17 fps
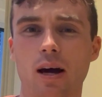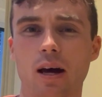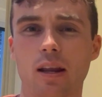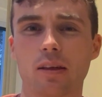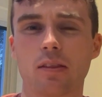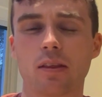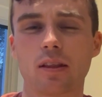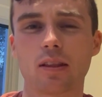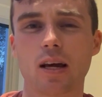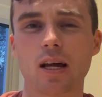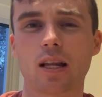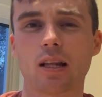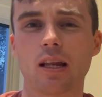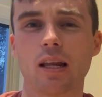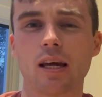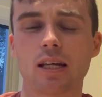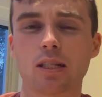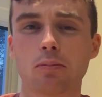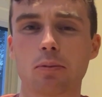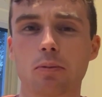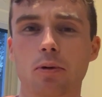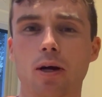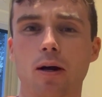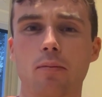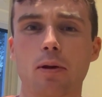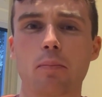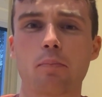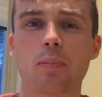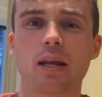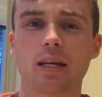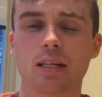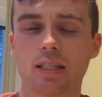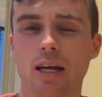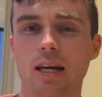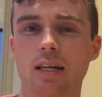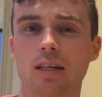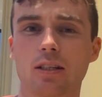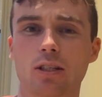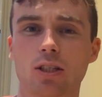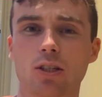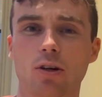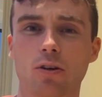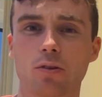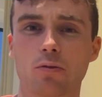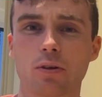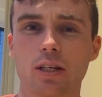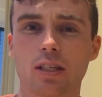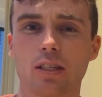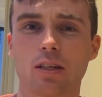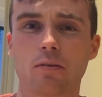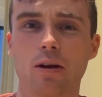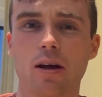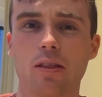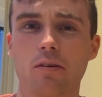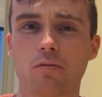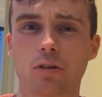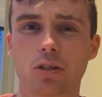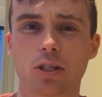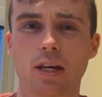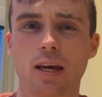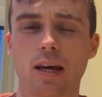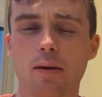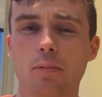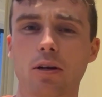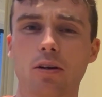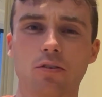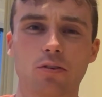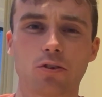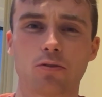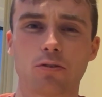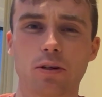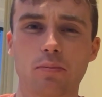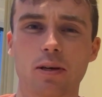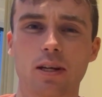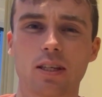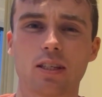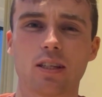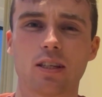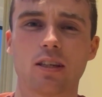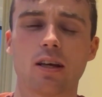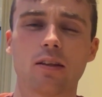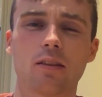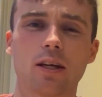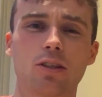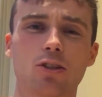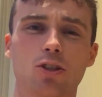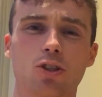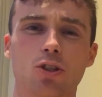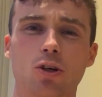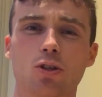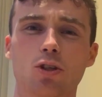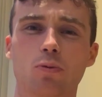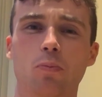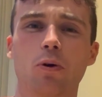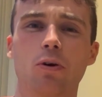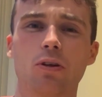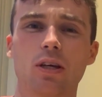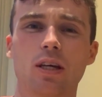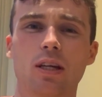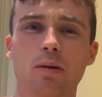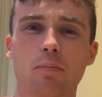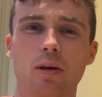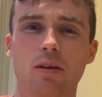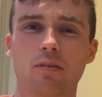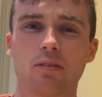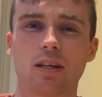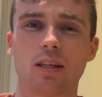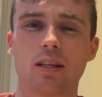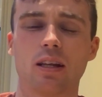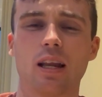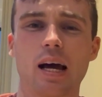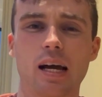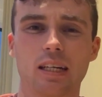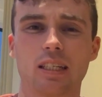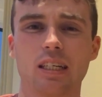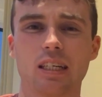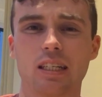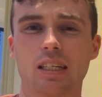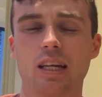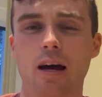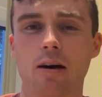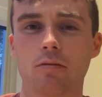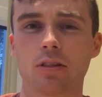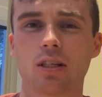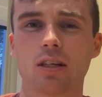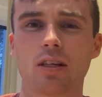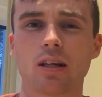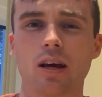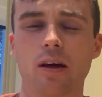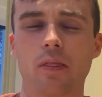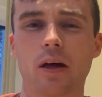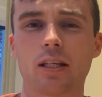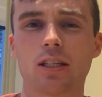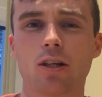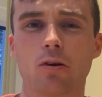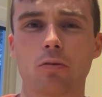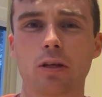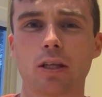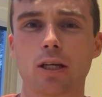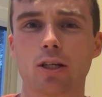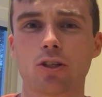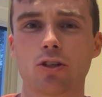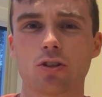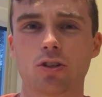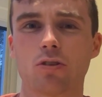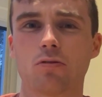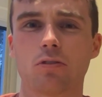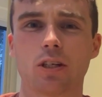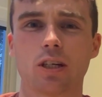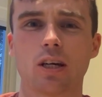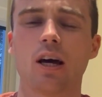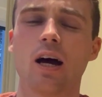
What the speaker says: And I think that led to me becoming a bit excited at the start of the race, and I ran the first K a bit under 3 minutes, and that just does put you in a bit of a lactate deficit, and that's not really conducive to